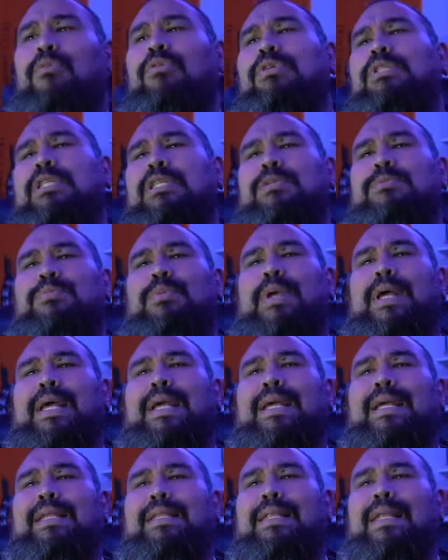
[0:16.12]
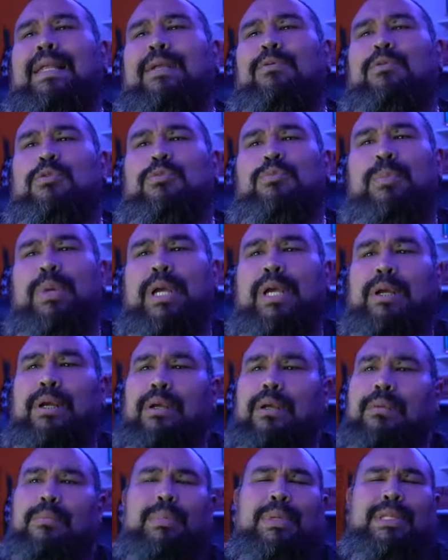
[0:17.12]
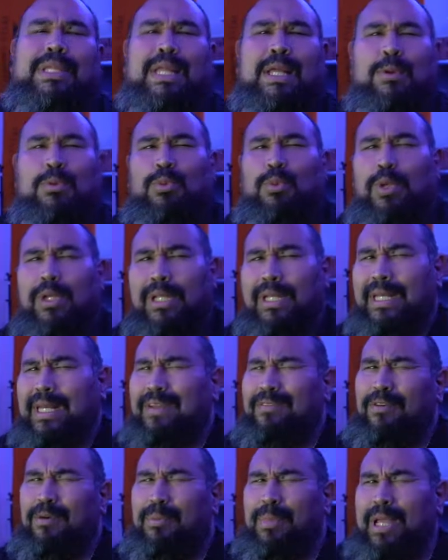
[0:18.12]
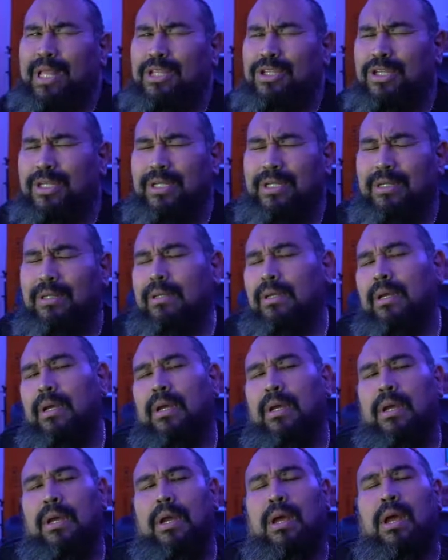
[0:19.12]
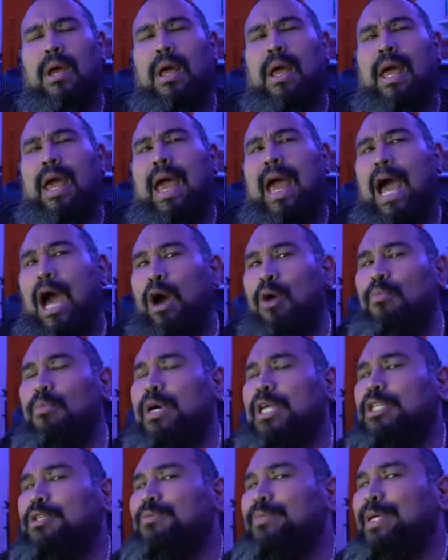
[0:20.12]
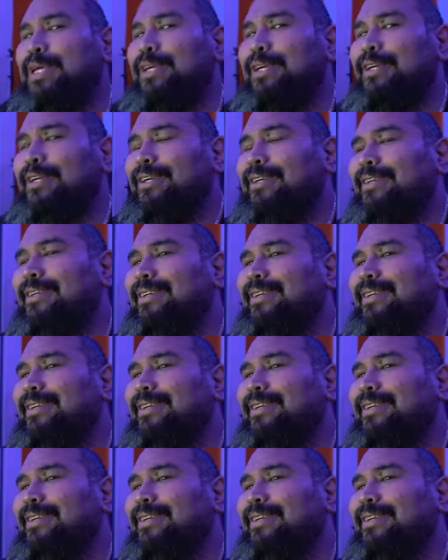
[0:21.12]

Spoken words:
was explained that it was bigger, but they really never mentioned how much bigger.